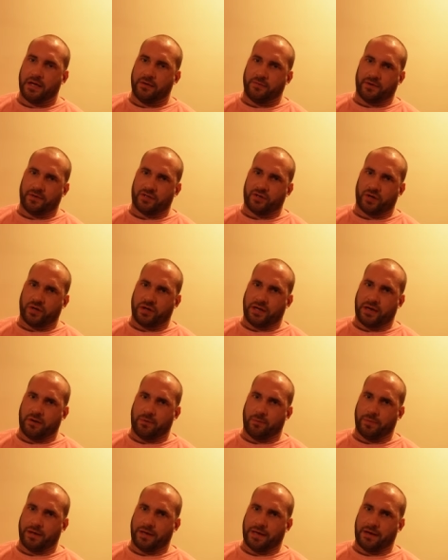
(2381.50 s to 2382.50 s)
if you're trying to
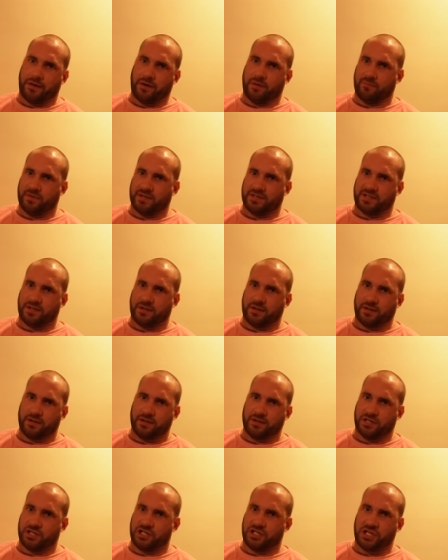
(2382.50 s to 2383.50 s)
help me out in
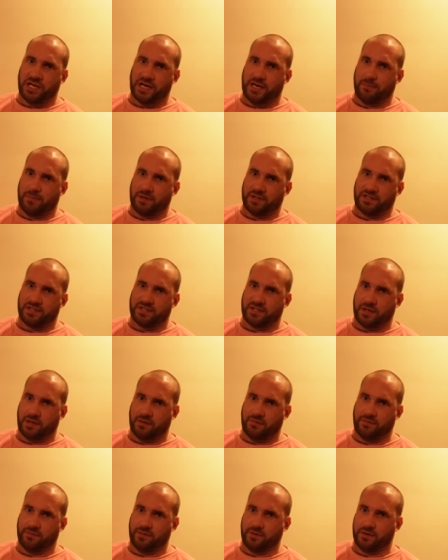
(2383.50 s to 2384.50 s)
return, just share my
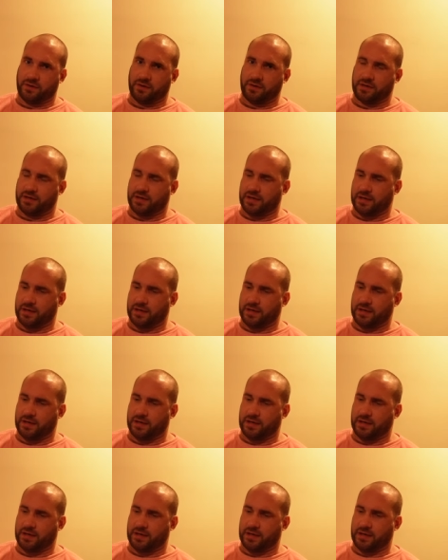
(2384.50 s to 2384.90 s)
stuff and.